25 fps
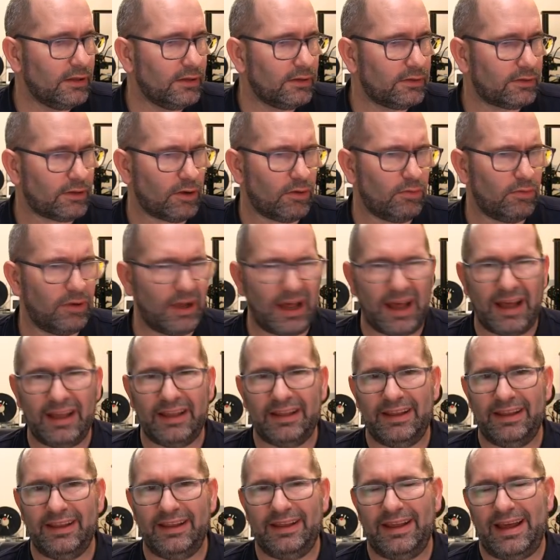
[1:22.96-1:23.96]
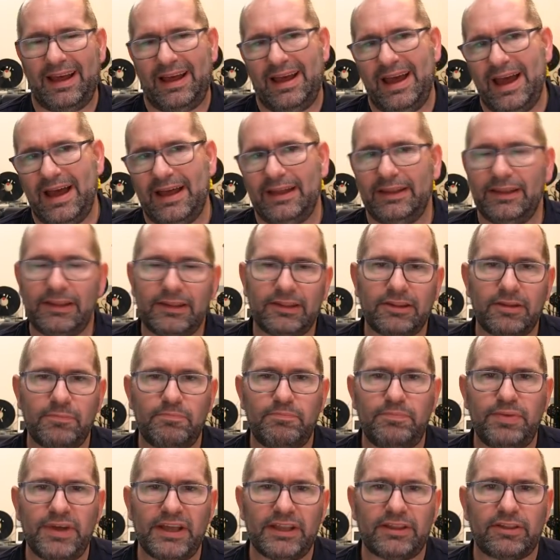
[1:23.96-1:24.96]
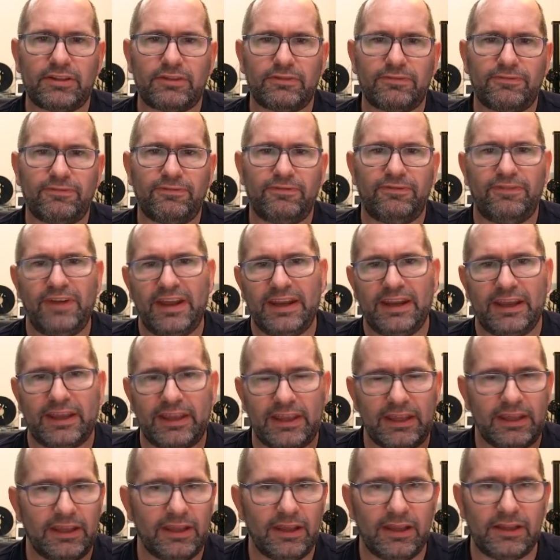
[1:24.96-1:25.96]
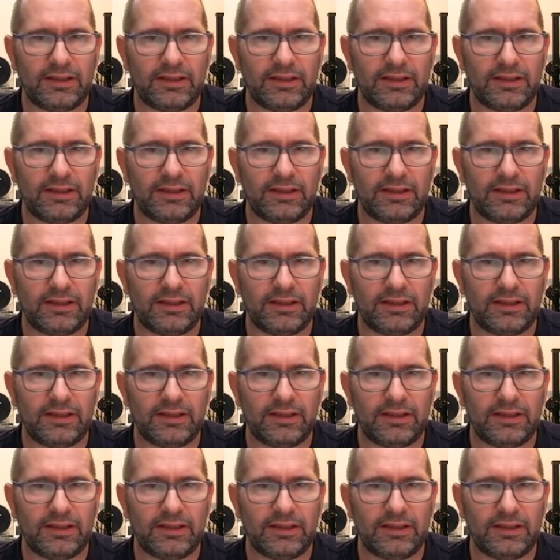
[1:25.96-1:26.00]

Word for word: So it's a bit finicky.